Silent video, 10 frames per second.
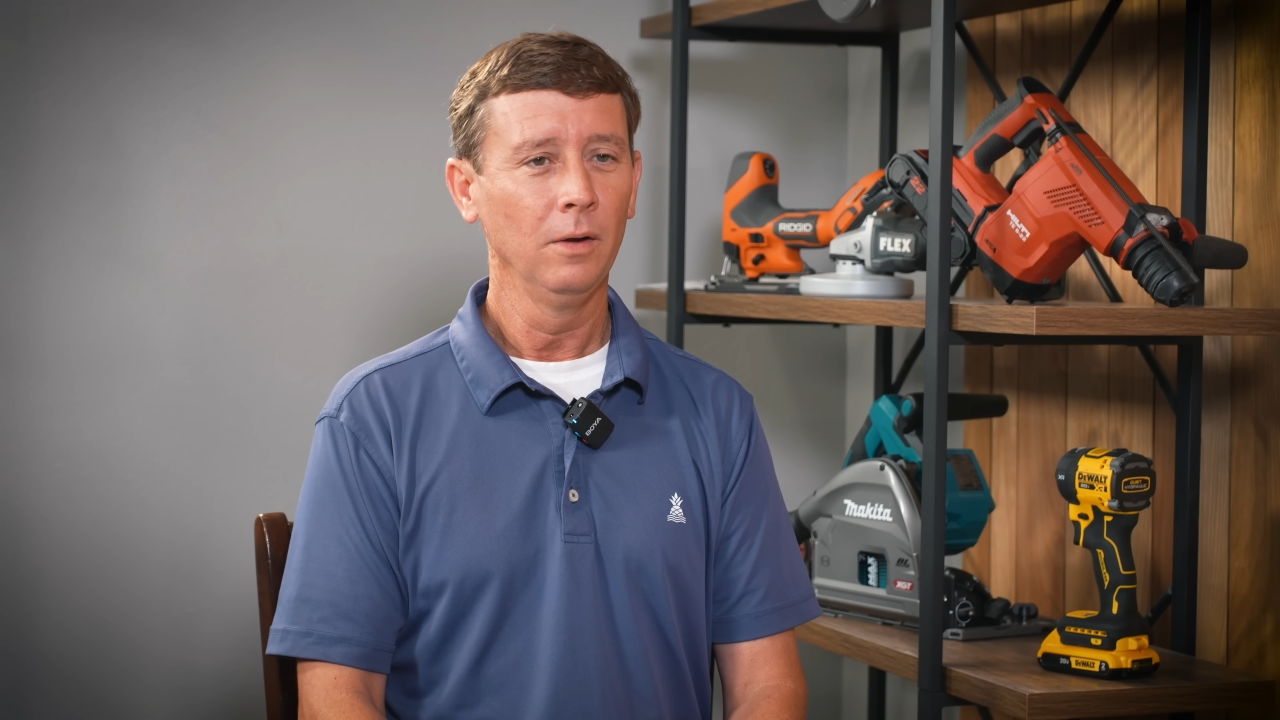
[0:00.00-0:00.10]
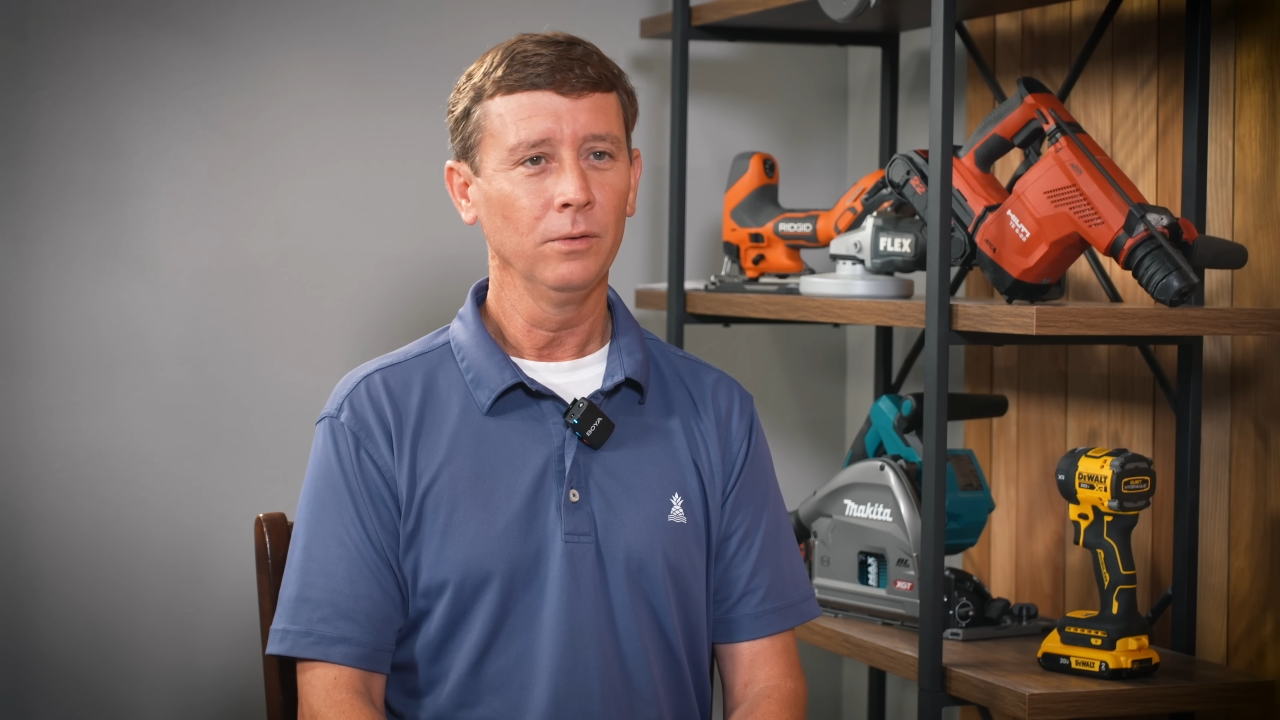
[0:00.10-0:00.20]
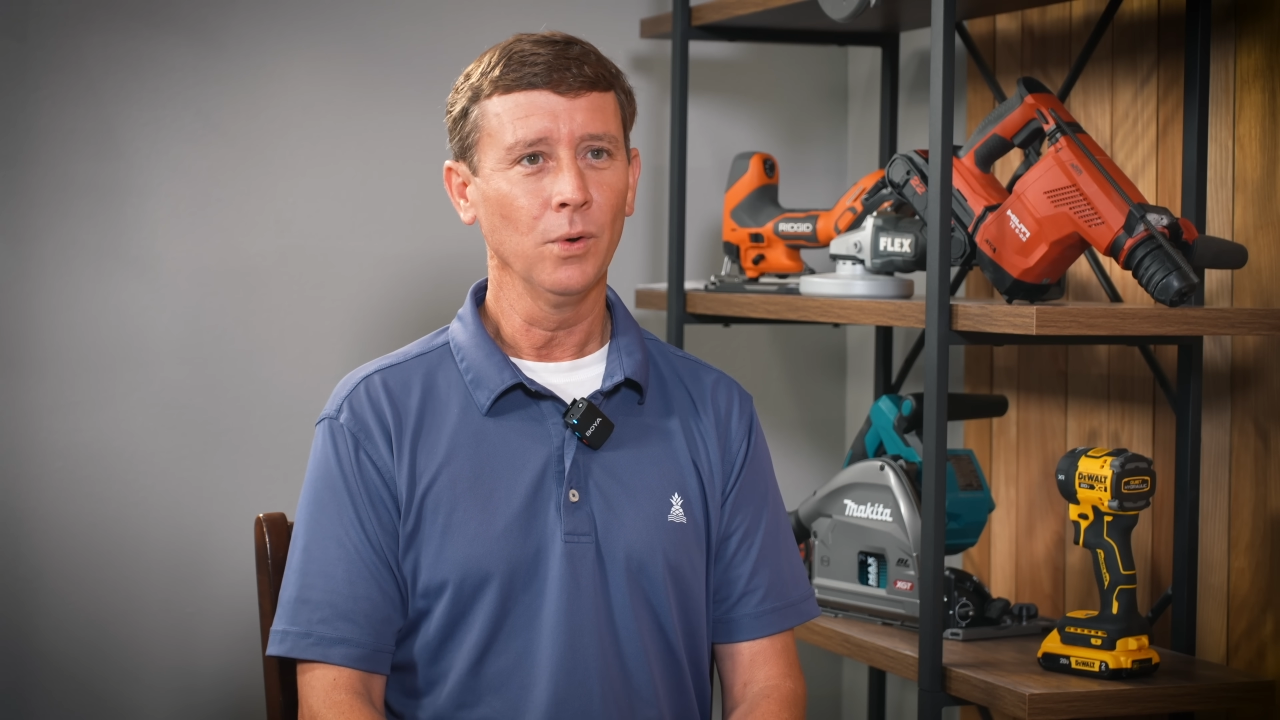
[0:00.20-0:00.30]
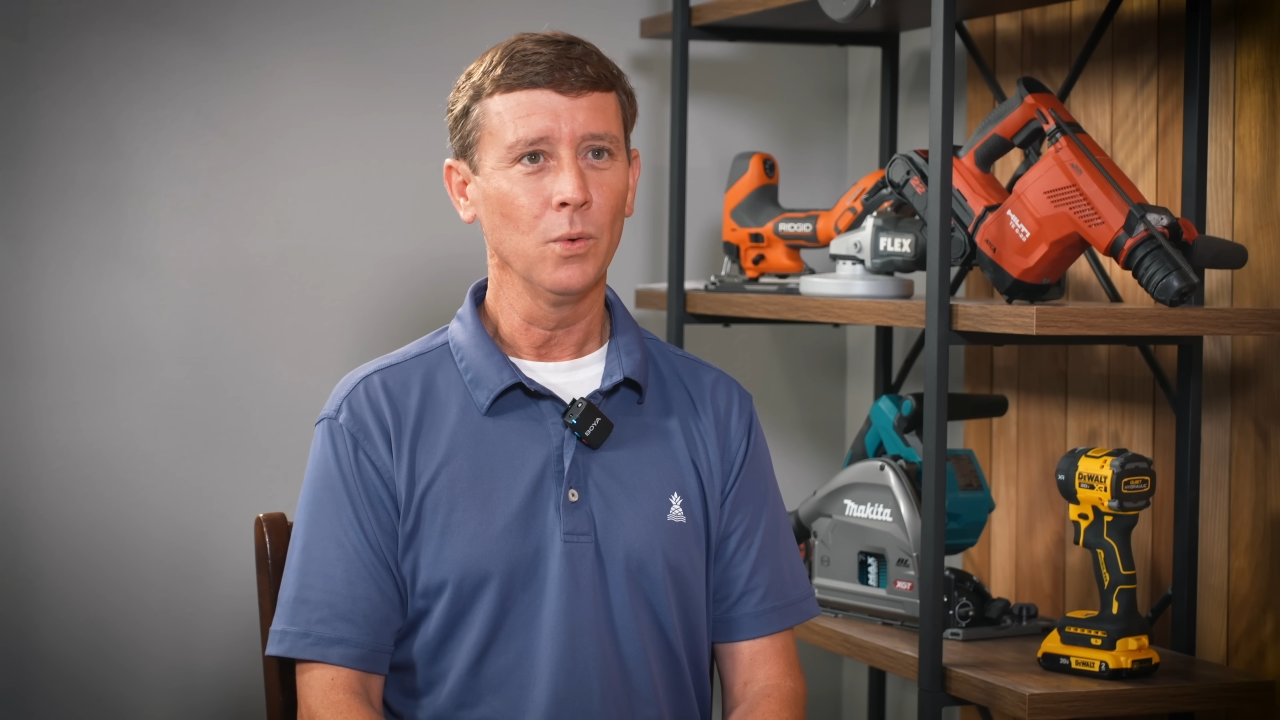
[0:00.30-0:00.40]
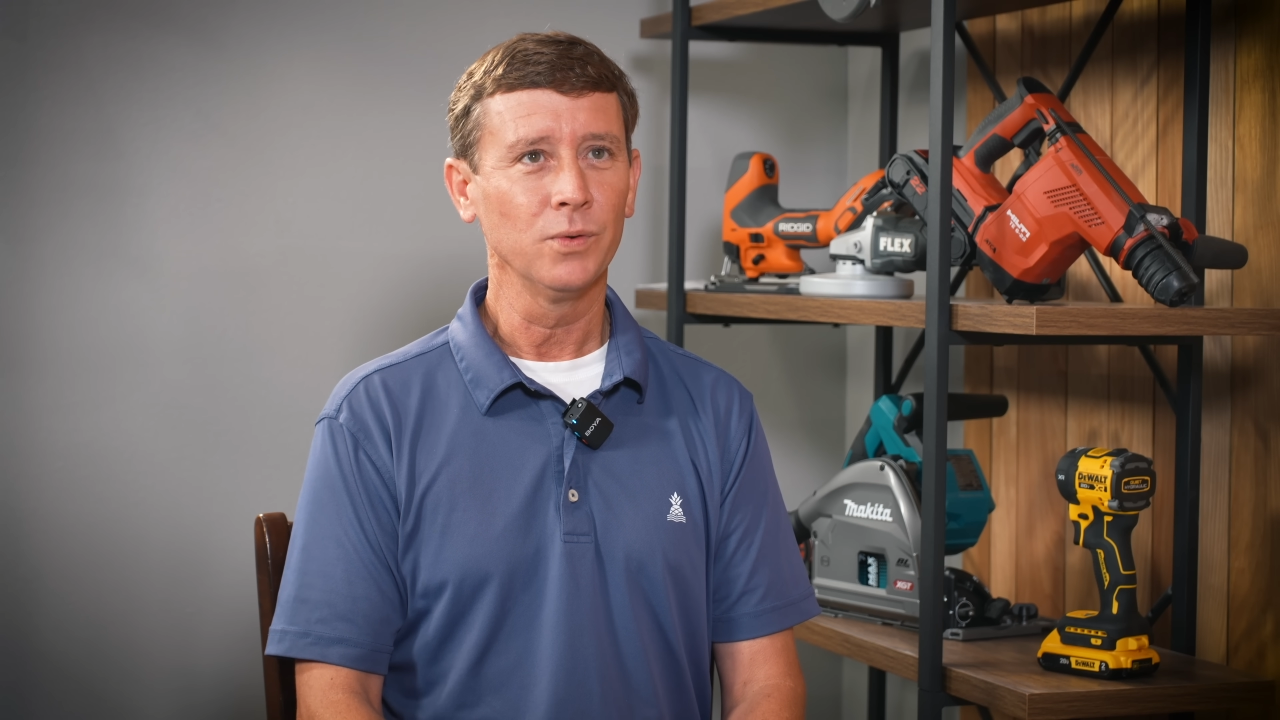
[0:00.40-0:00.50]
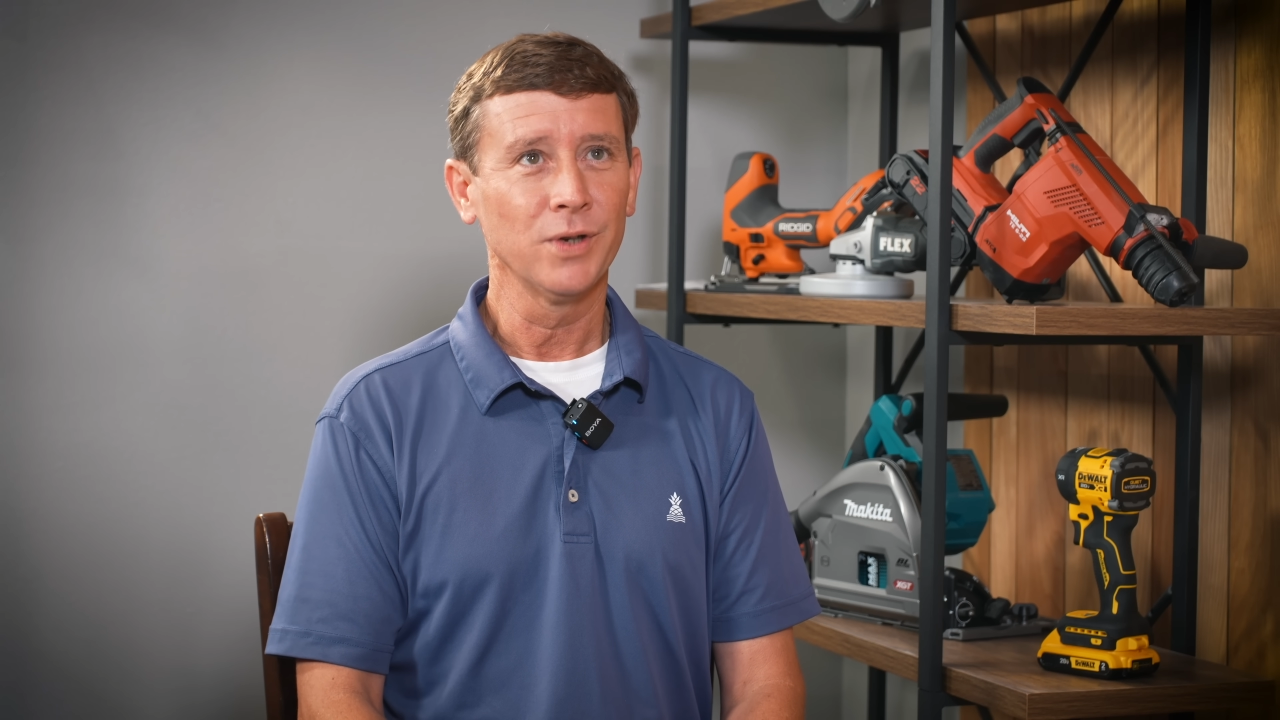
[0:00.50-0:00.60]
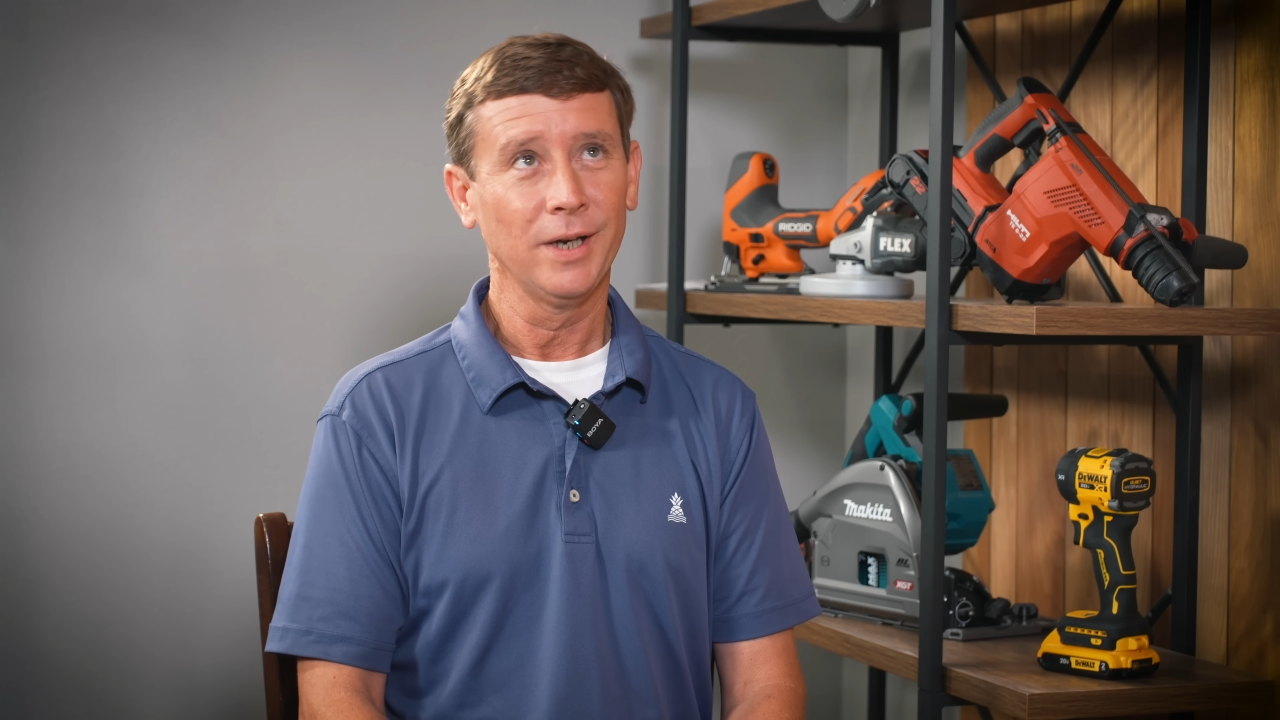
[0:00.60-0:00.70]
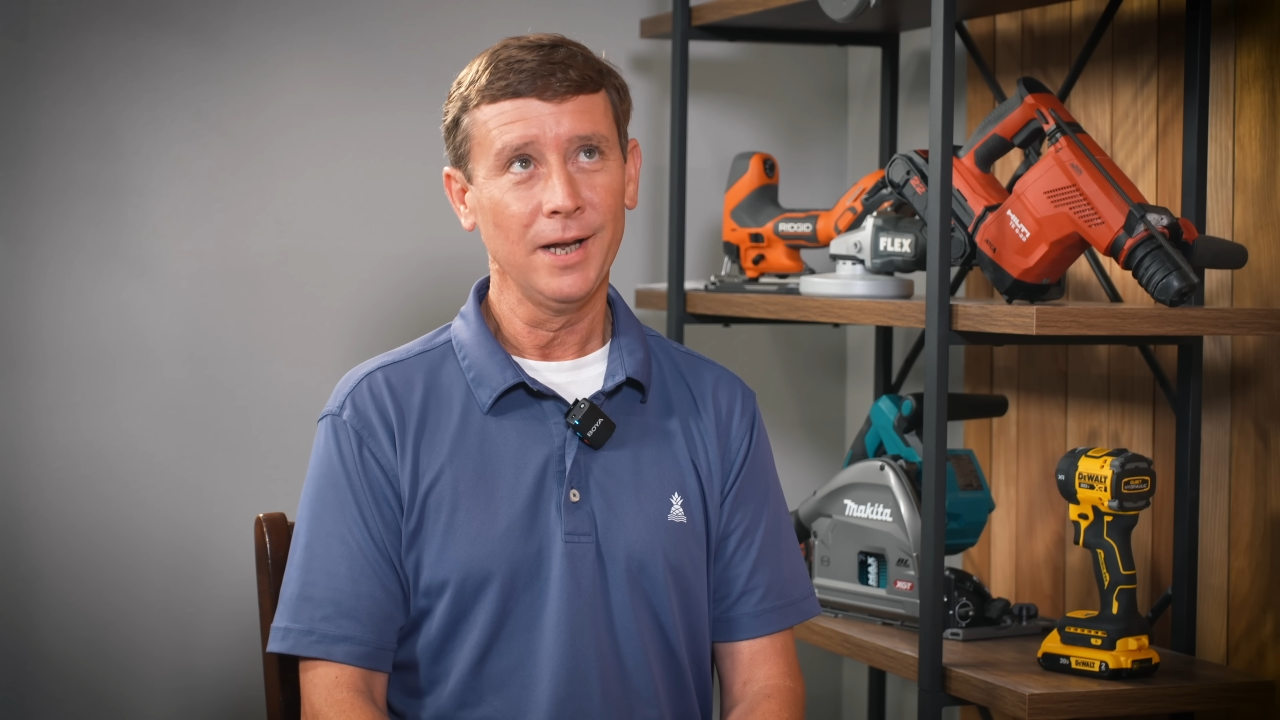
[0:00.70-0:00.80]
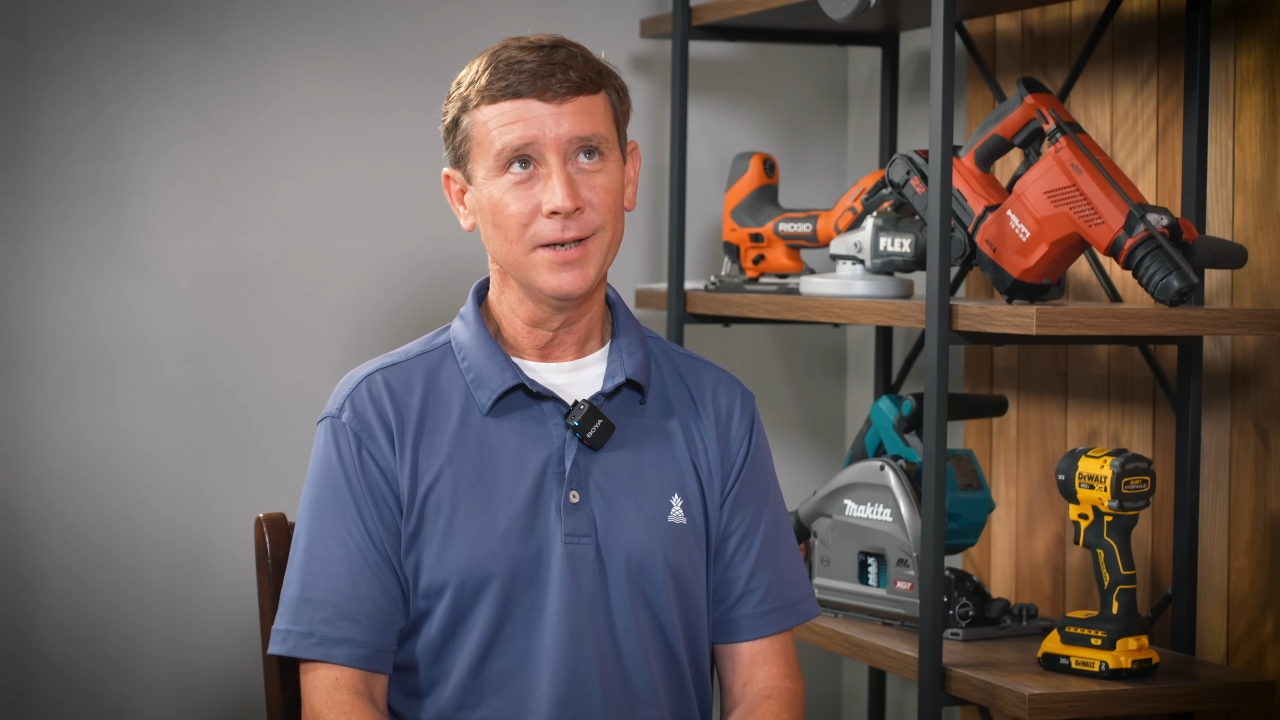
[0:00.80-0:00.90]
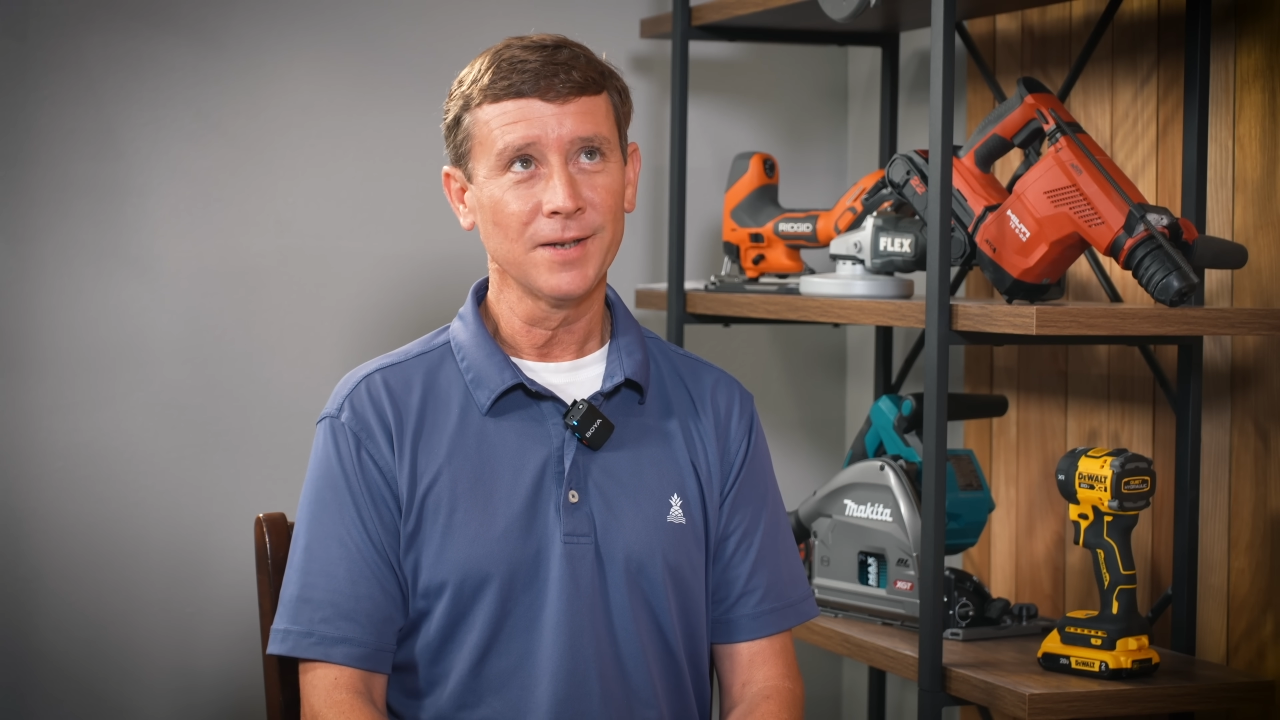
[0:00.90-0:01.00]
So
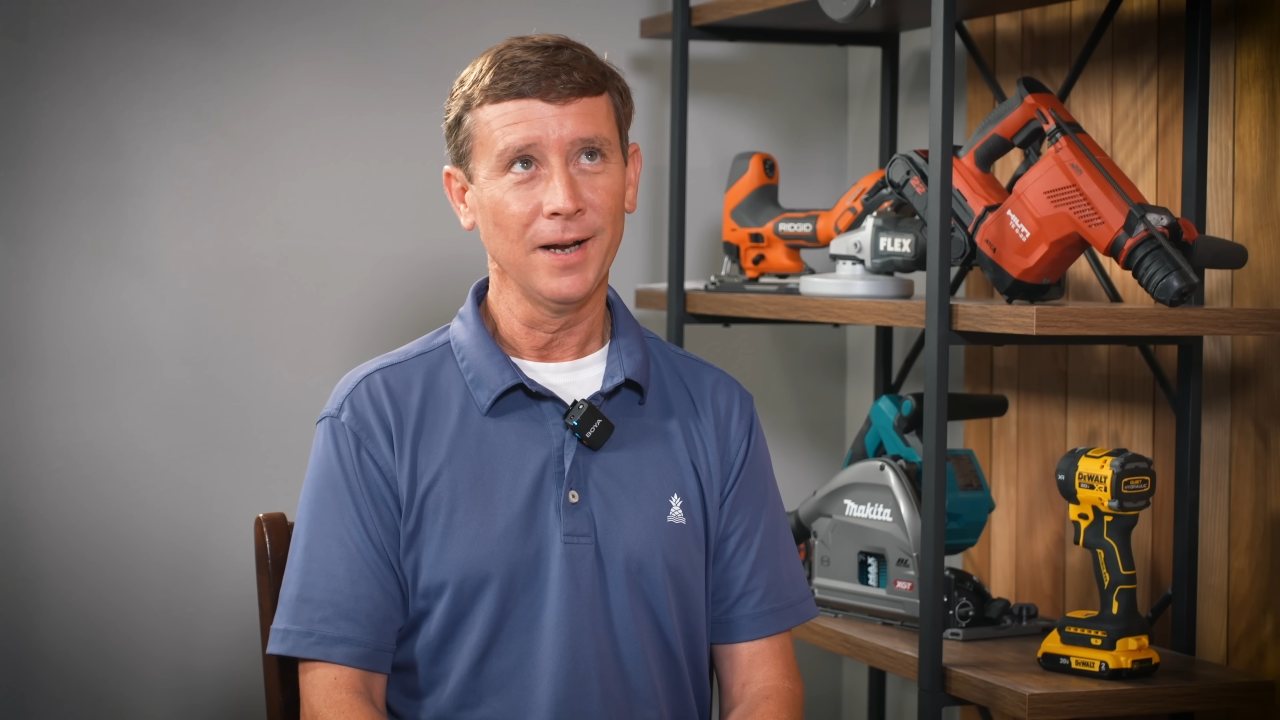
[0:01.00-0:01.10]
today's